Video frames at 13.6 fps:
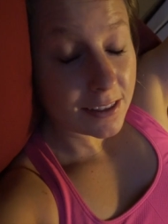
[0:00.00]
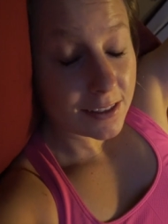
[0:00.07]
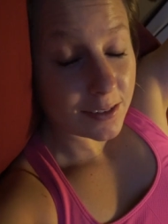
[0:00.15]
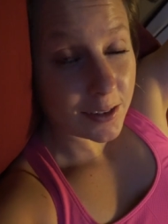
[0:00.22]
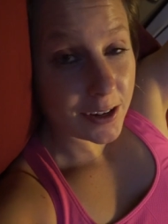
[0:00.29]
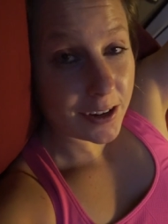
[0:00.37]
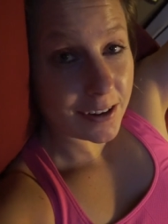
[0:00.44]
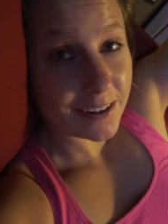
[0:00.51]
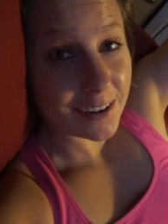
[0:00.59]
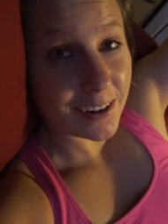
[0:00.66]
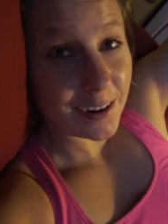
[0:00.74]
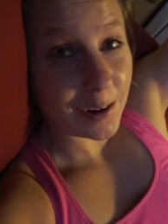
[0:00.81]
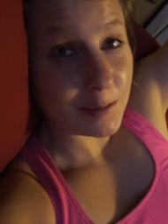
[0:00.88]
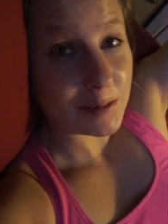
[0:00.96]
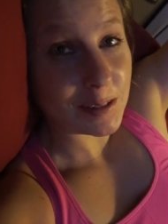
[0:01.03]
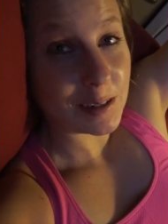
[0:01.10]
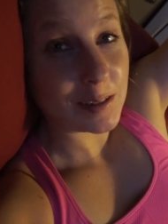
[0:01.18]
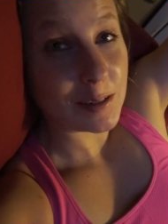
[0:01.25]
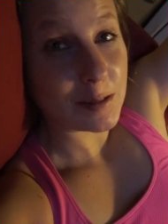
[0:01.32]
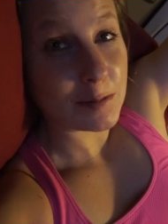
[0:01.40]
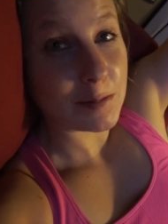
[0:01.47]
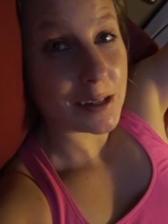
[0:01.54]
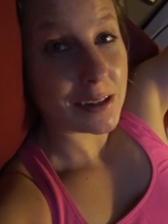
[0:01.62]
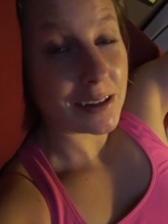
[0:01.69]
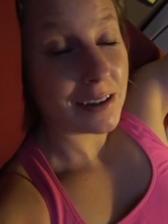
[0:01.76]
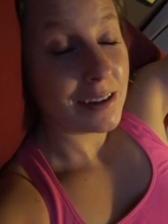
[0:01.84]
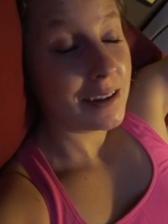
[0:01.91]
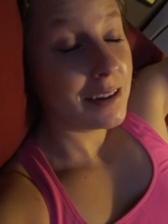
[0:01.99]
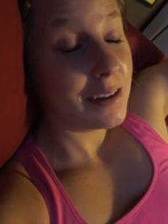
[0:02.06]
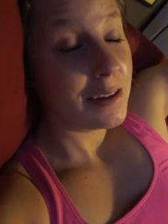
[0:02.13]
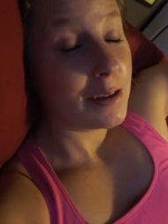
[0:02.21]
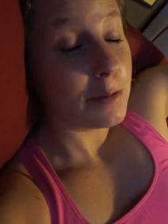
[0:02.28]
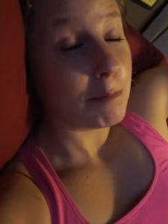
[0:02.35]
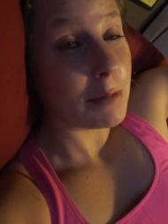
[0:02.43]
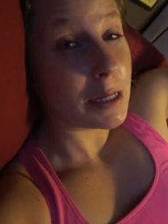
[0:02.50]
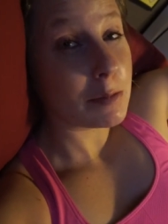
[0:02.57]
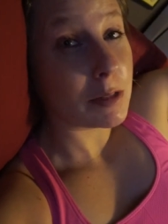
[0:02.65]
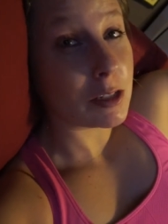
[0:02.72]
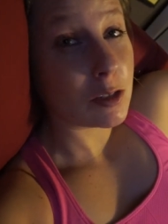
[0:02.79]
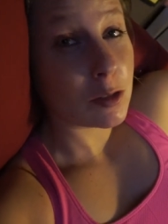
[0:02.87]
three hundred carbs does to me. Makes me